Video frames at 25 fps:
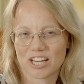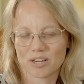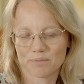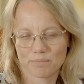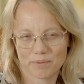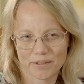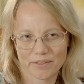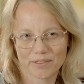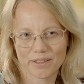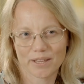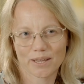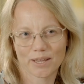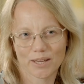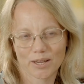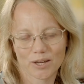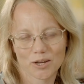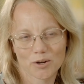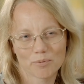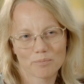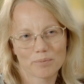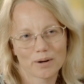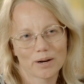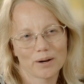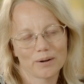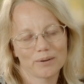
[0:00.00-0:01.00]
had been thinking
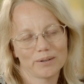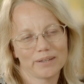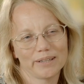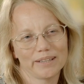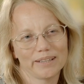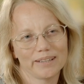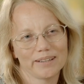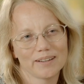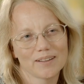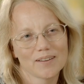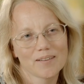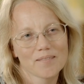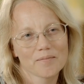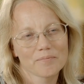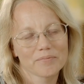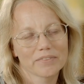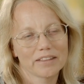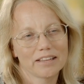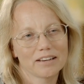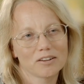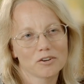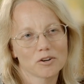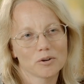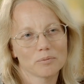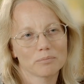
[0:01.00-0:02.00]
about in
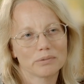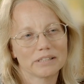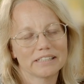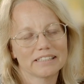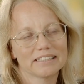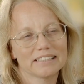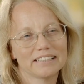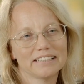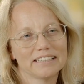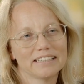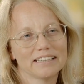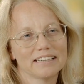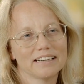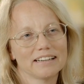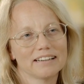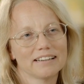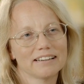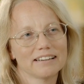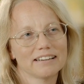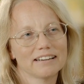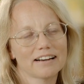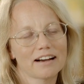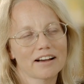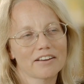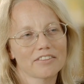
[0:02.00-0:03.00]
in completely
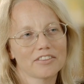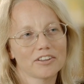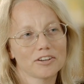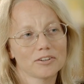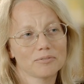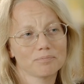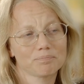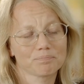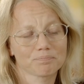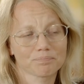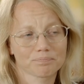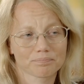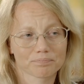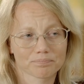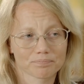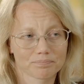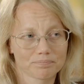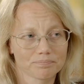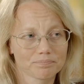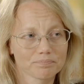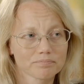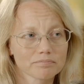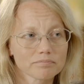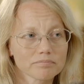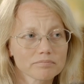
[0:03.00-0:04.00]
uh, other
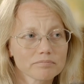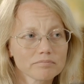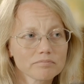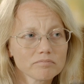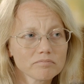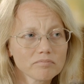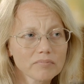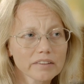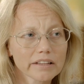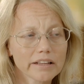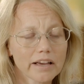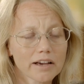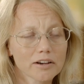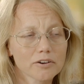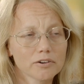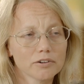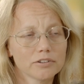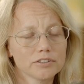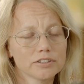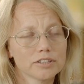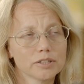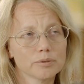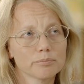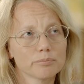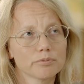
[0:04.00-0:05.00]
yeah,
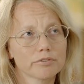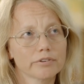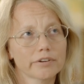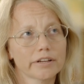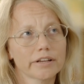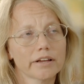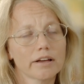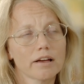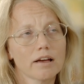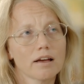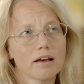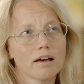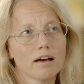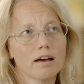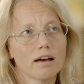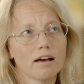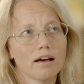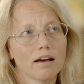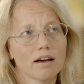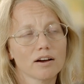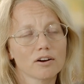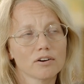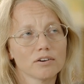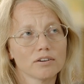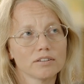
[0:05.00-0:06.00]
contemporary
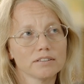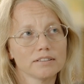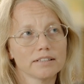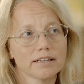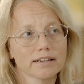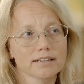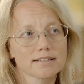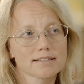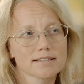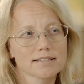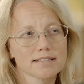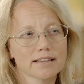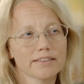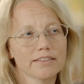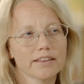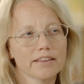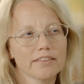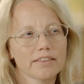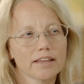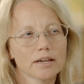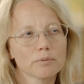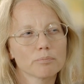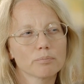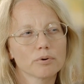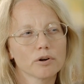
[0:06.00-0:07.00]
uh, contexts. And
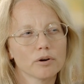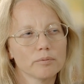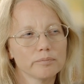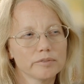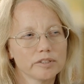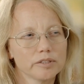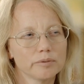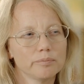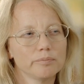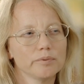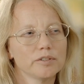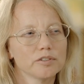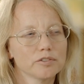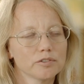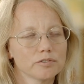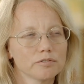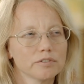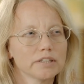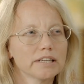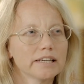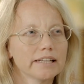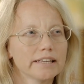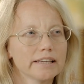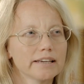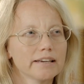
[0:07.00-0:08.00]
then that prompted me to
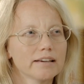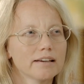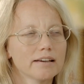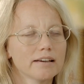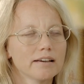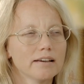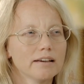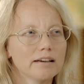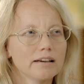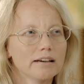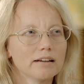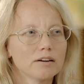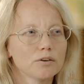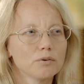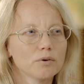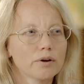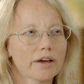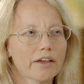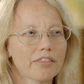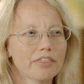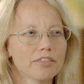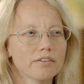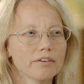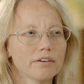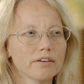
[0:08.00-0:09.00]
really
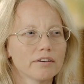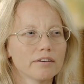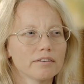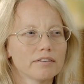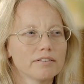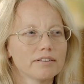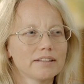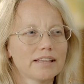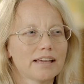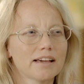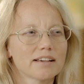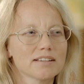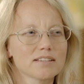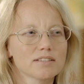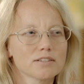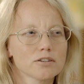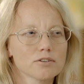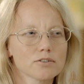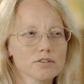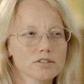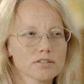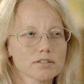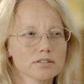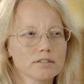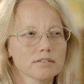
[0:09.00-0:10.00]
look at the yeah,
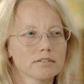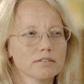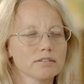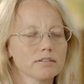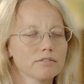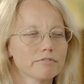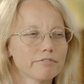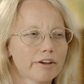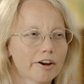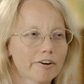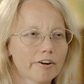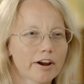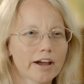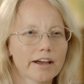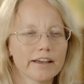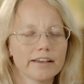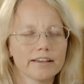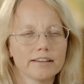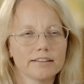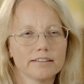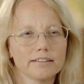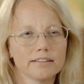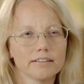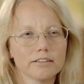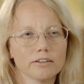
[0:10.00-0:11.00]
social
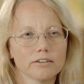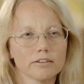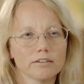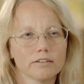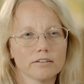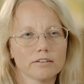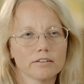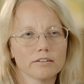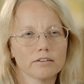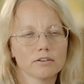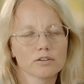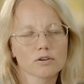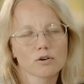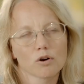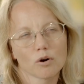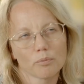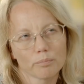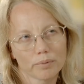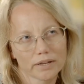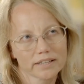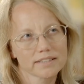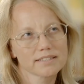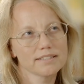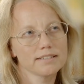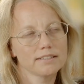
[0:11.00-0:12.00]
variety or, or
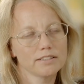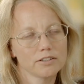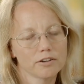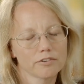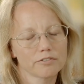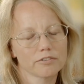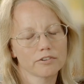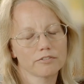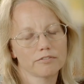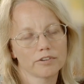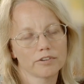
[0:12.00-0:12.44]
complexity of the